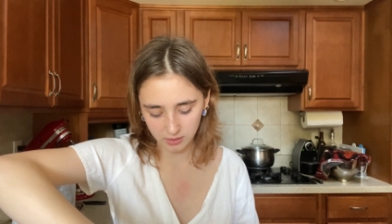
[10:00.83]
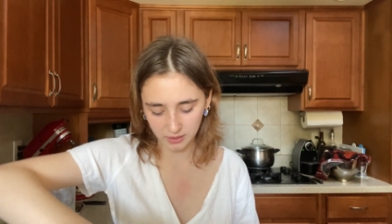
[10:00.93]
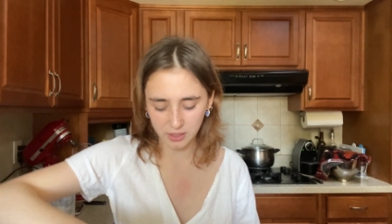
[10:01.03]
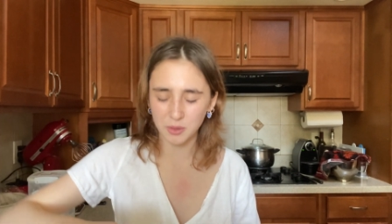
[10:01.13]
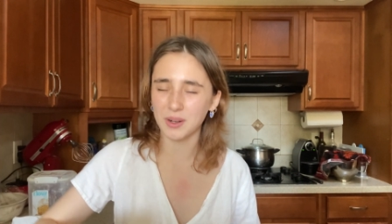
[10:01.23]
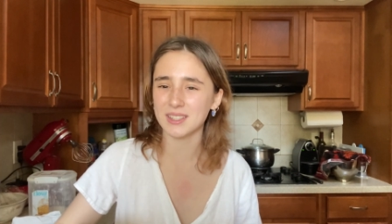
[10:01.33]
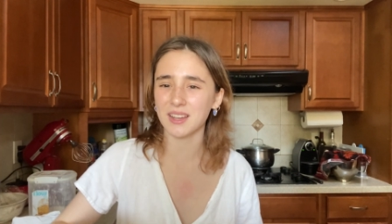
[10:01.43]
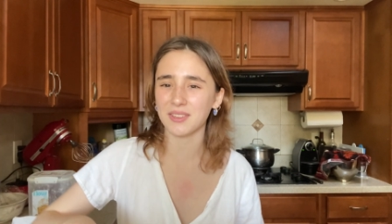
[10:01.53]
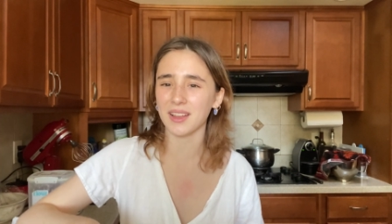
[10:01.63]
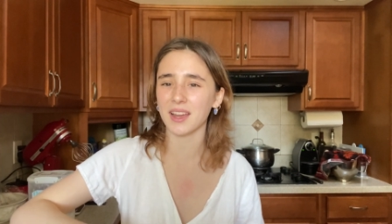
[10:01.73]
like, you know, because I
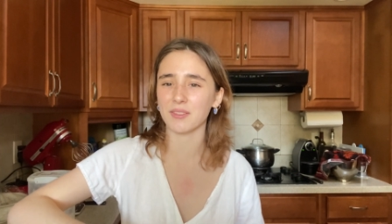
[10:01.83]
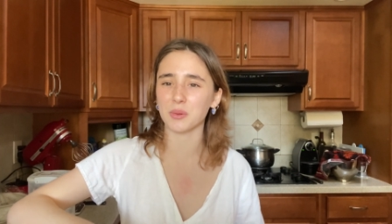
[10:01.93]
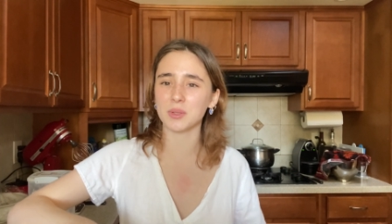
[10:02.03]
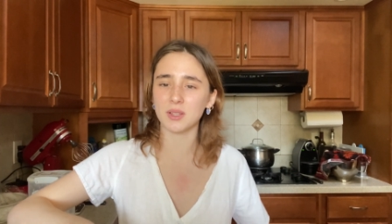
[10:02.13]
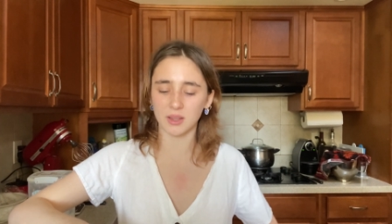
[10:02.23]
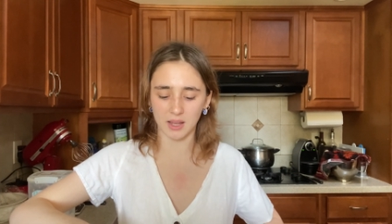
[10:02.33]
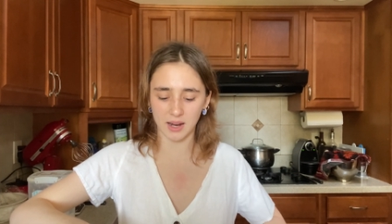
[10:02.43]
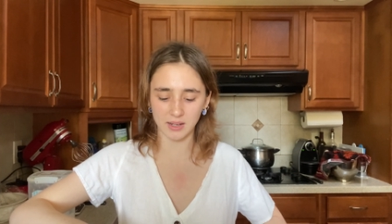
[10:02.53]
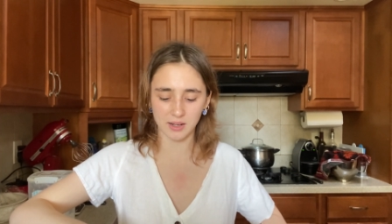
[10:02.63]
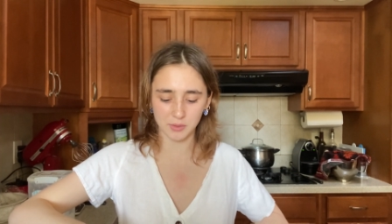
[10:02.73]
feel like everyone's
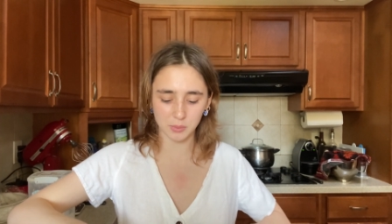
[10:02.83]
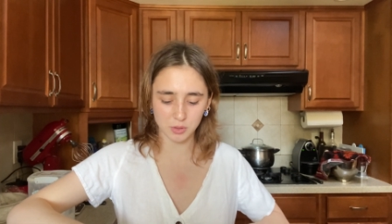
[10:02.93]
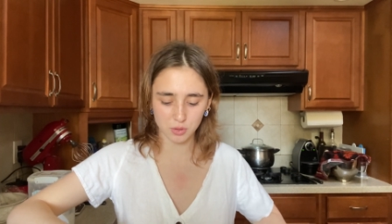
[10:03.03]
online and everyone's